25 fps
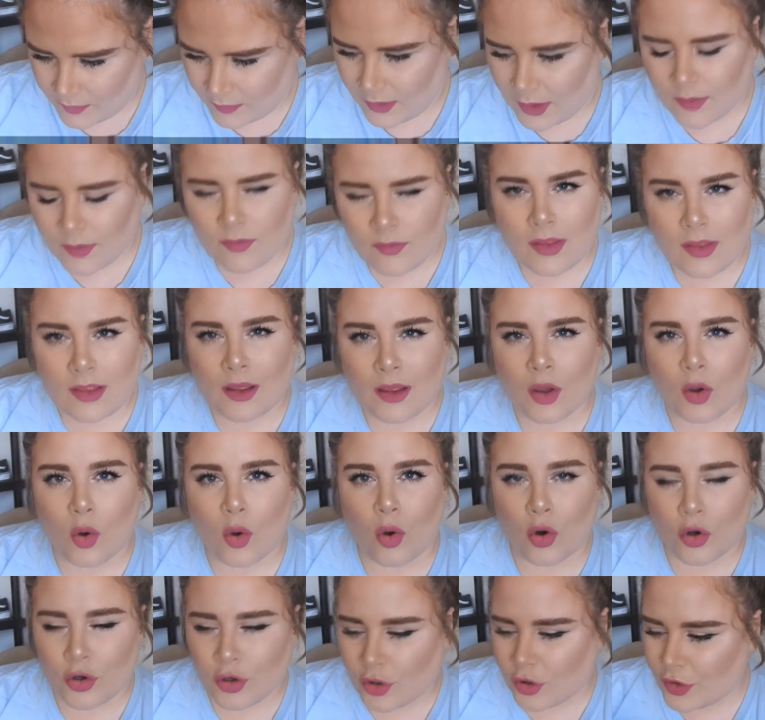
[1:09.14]
like everything I
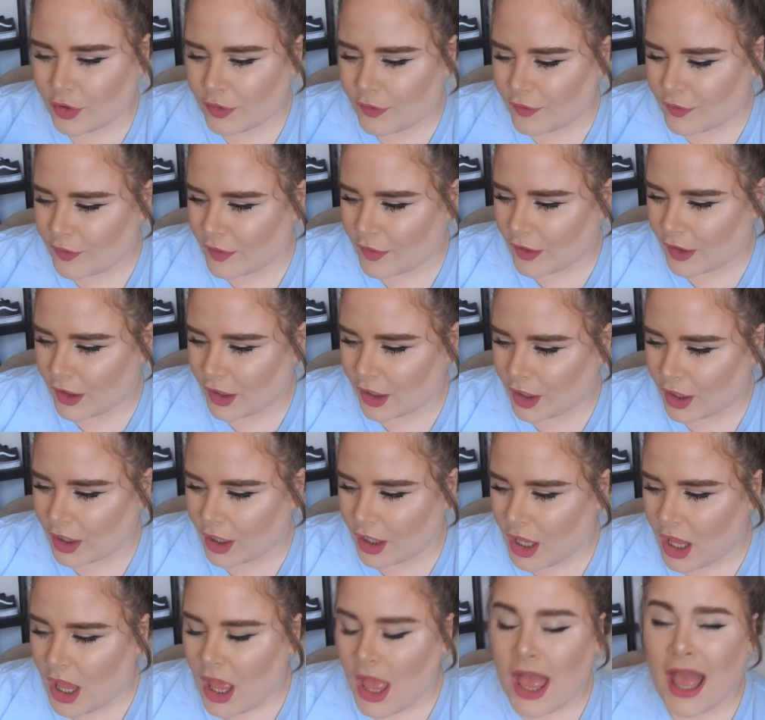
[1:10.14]
ordered is
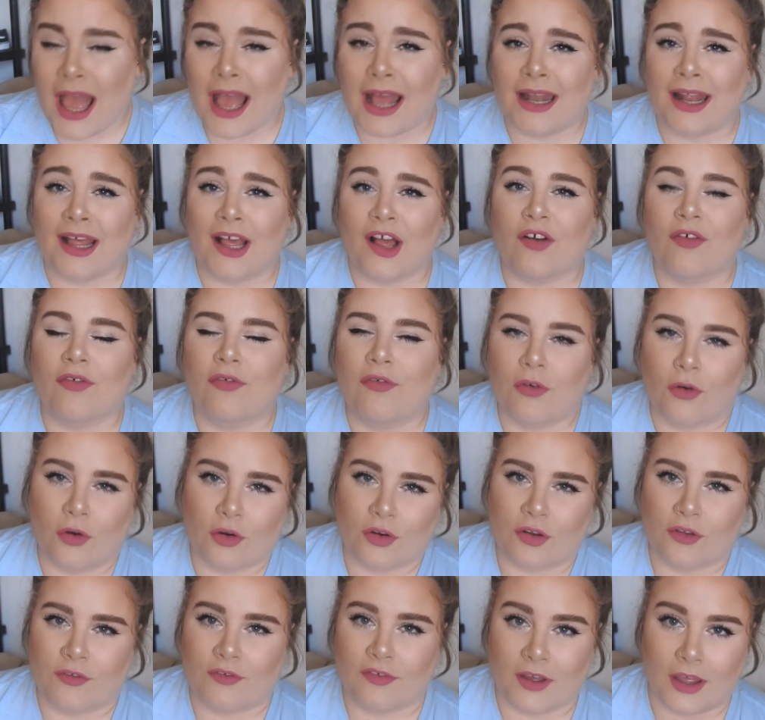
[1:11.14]
there, and I got
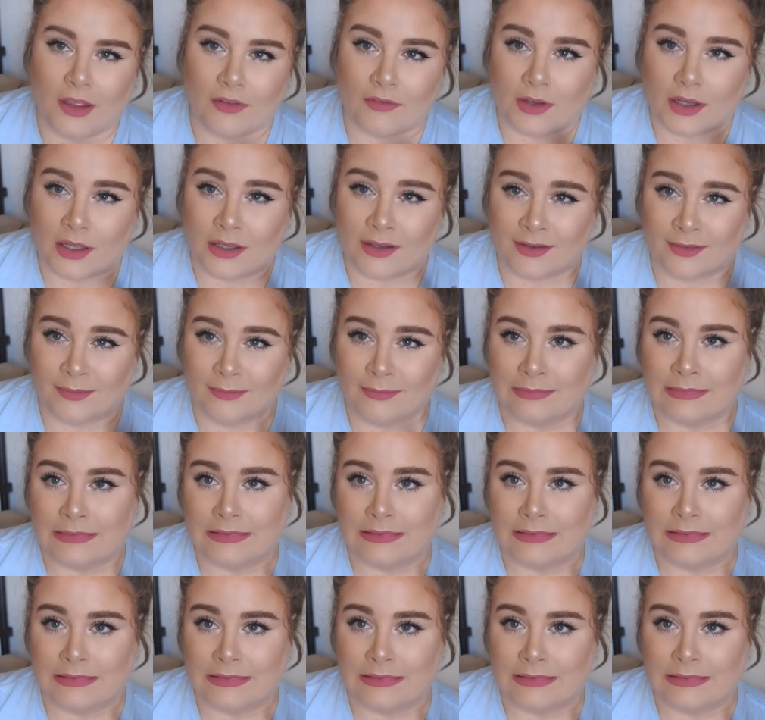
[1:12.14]
45 items.